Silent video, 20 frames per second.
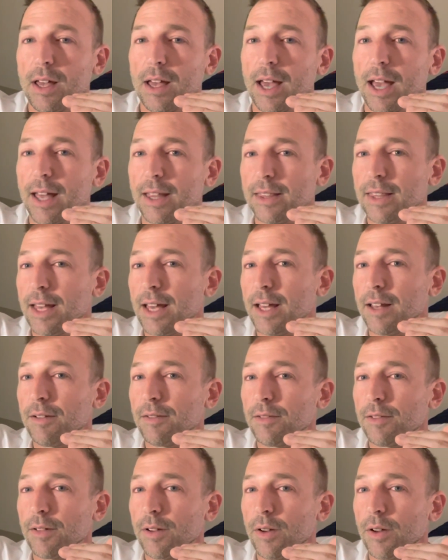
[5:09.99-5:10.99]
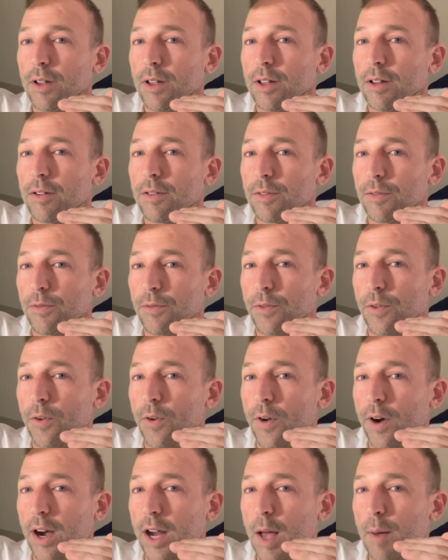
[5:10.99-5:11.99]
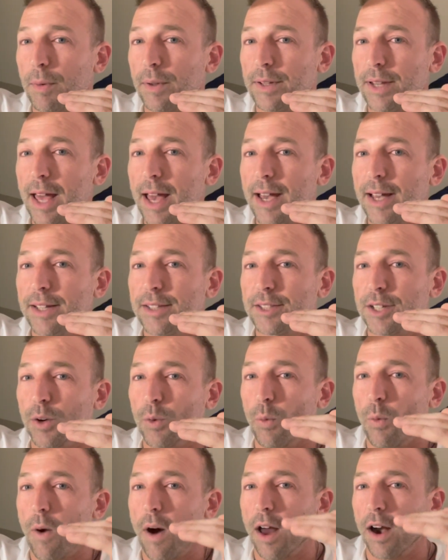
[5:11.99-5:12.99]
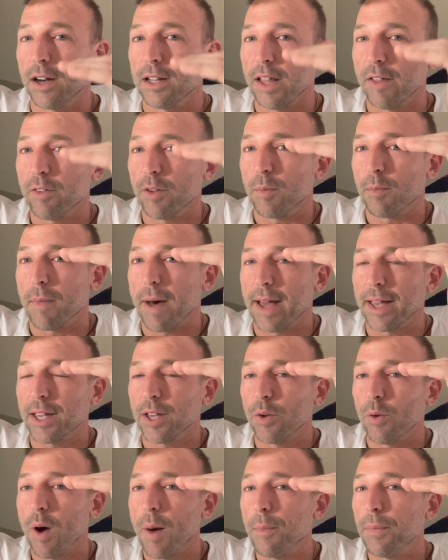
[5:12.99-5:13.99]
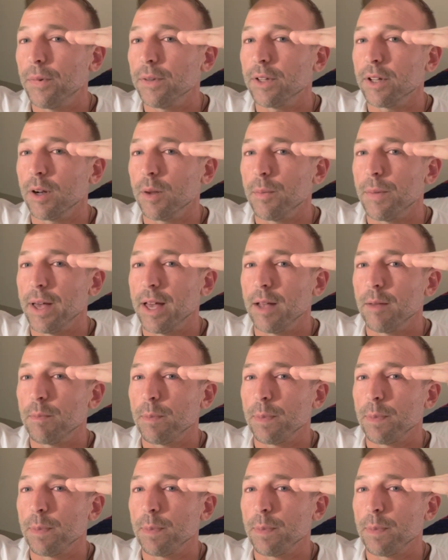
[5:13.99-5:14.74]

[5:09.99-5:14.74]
and then for a couple of days, your water level might go up a little bit,